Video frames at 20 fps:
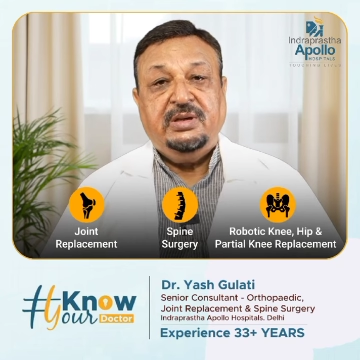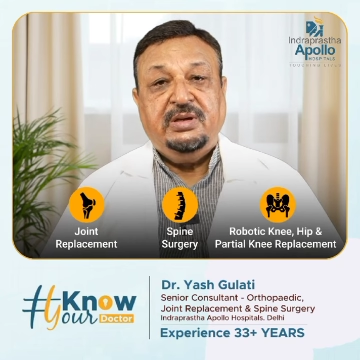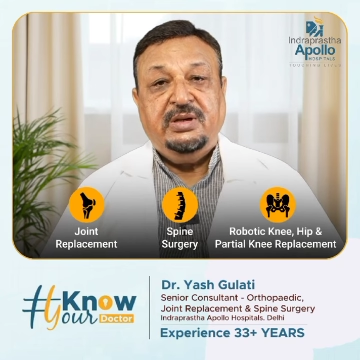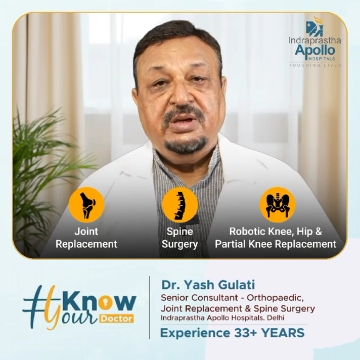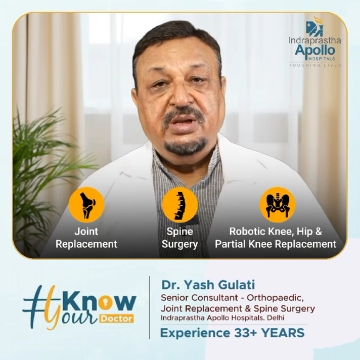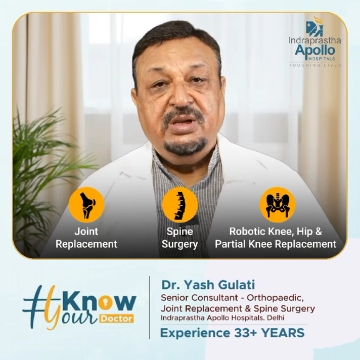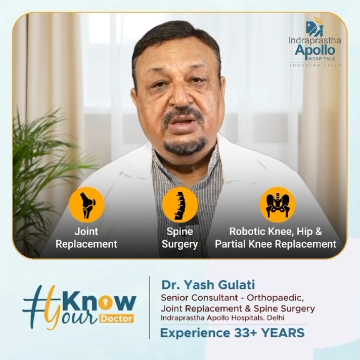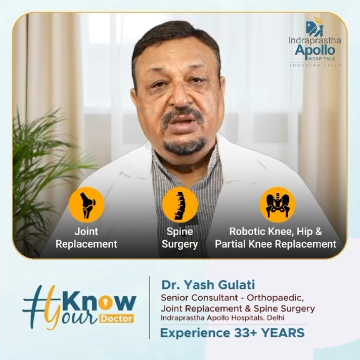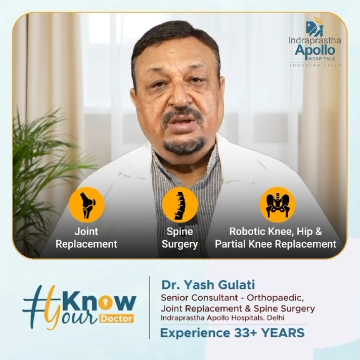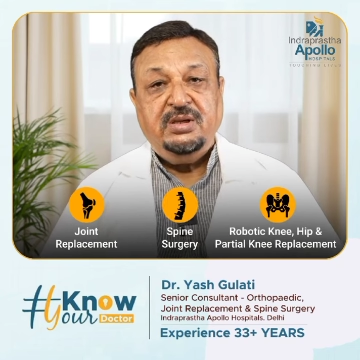
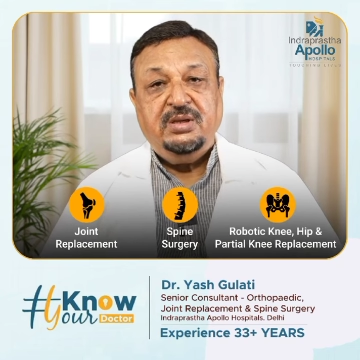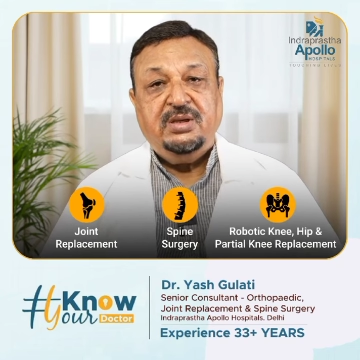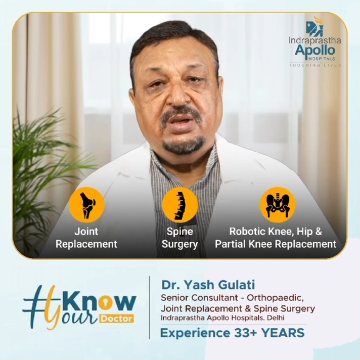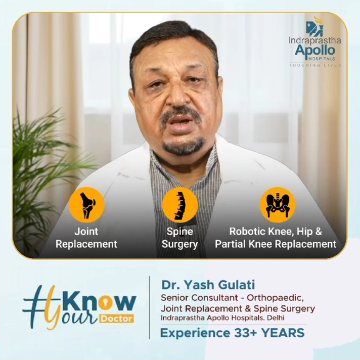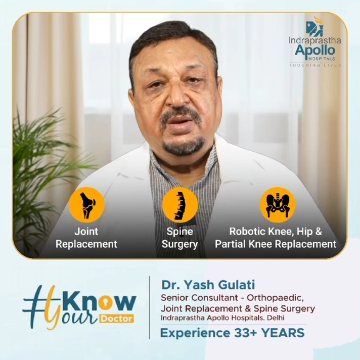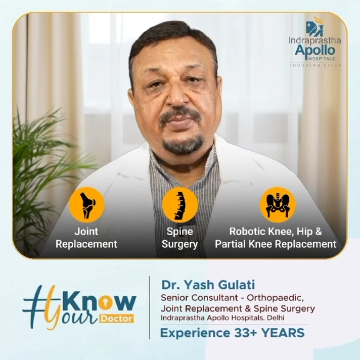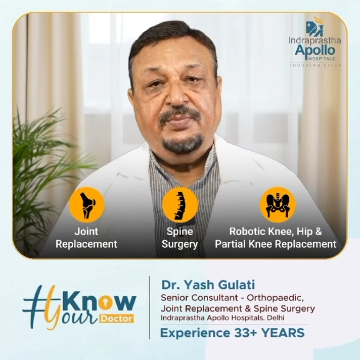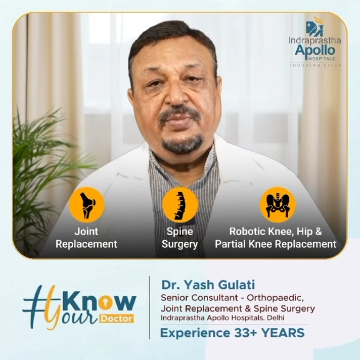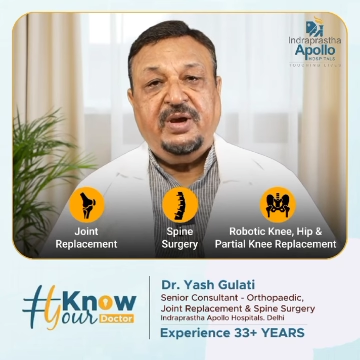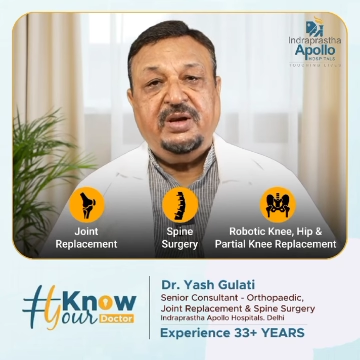knee,
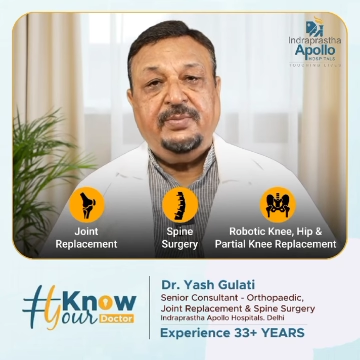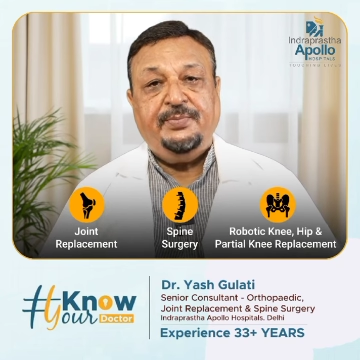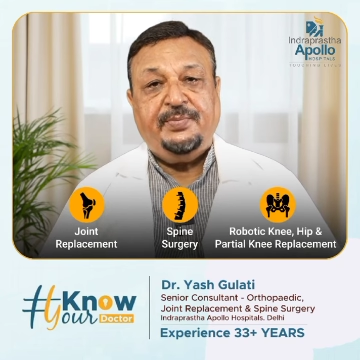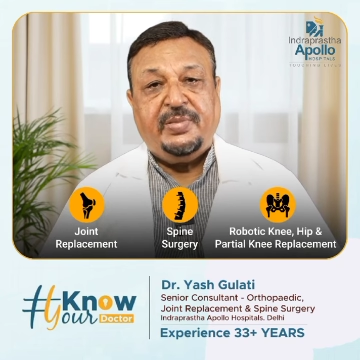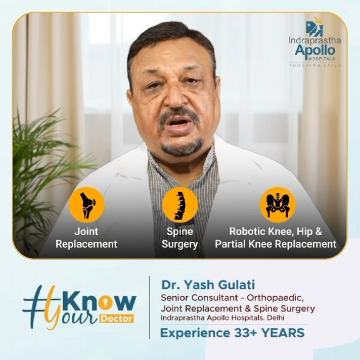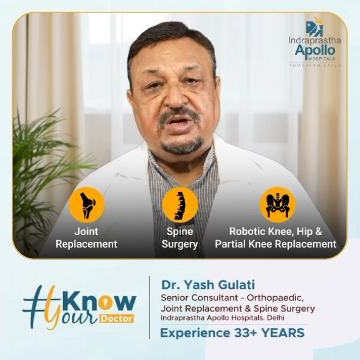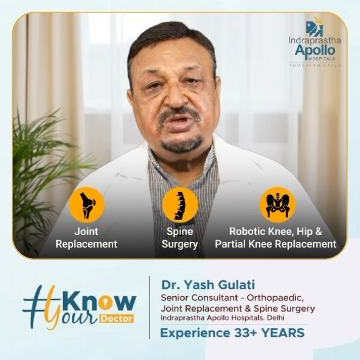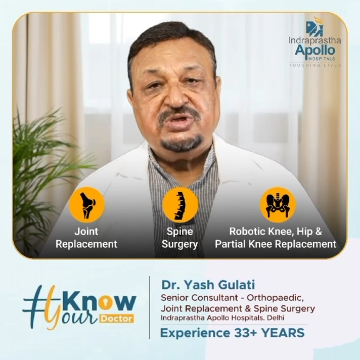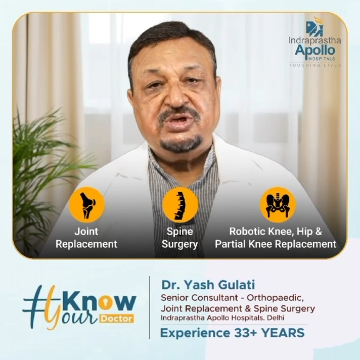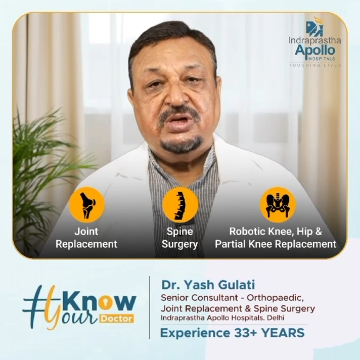hip and
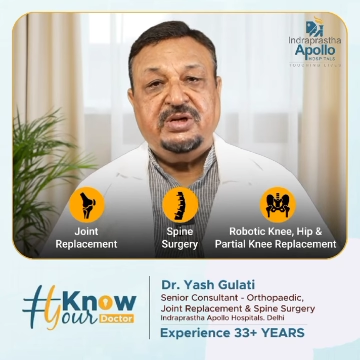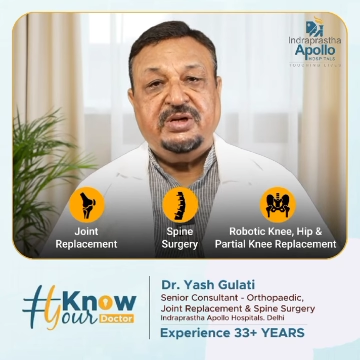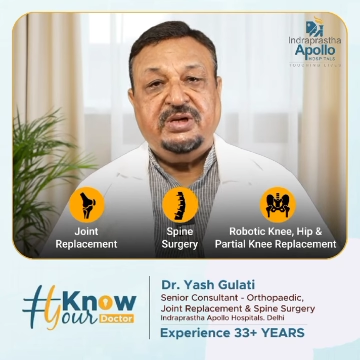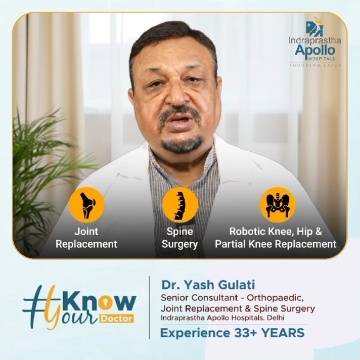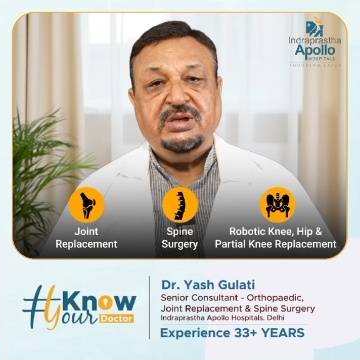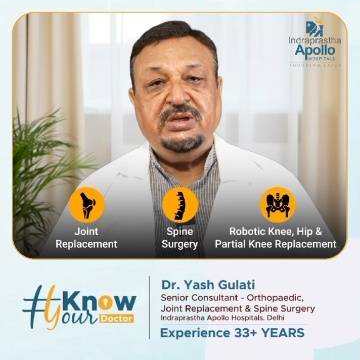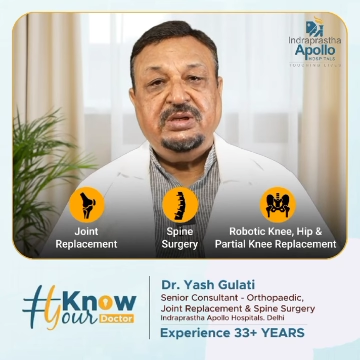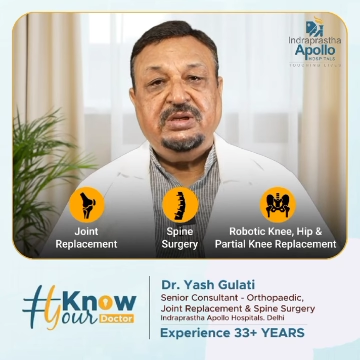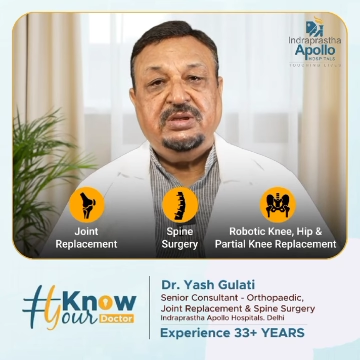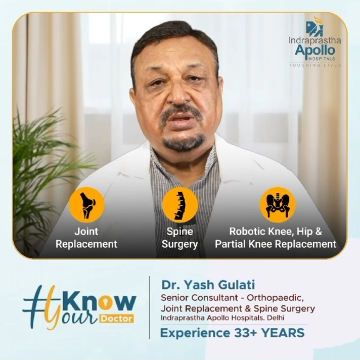partial
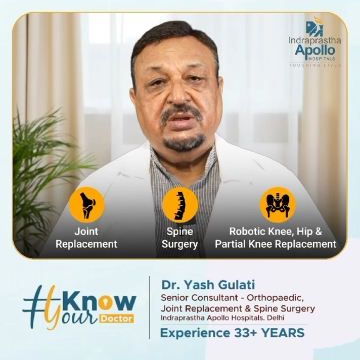knee